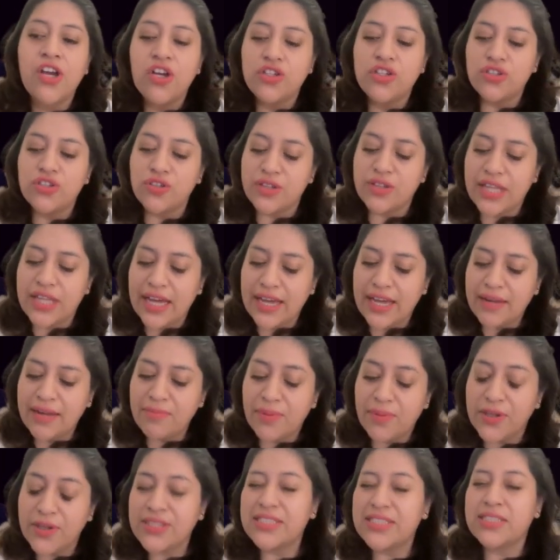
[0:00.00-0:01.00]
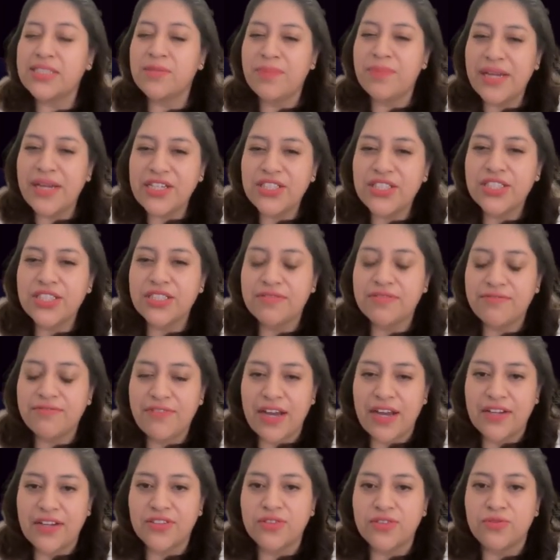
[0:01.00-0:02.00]
So that participation
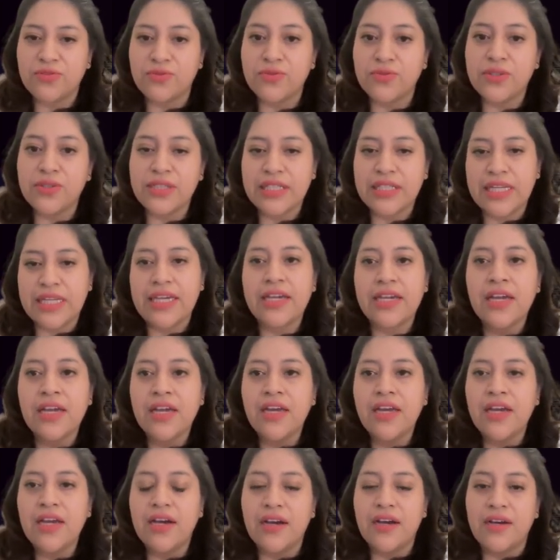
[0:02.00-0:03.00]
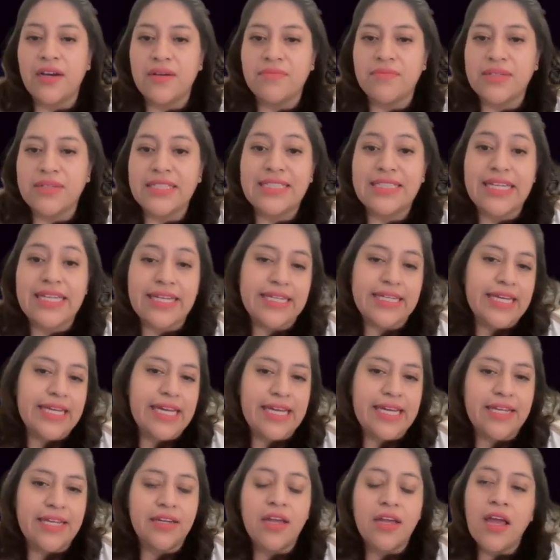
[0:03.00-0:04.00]
factor really can take a
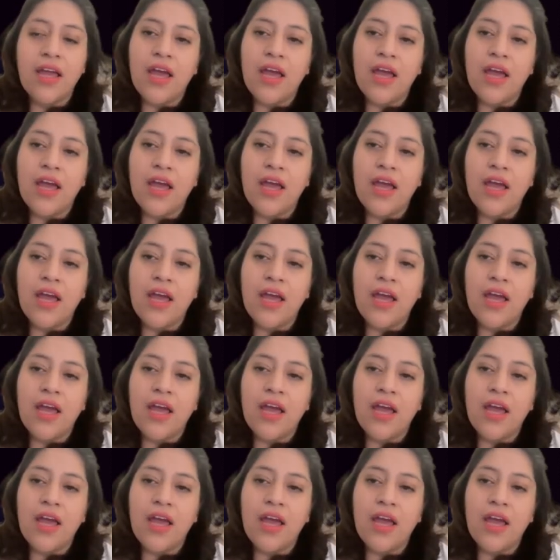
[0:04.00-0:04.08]
hit.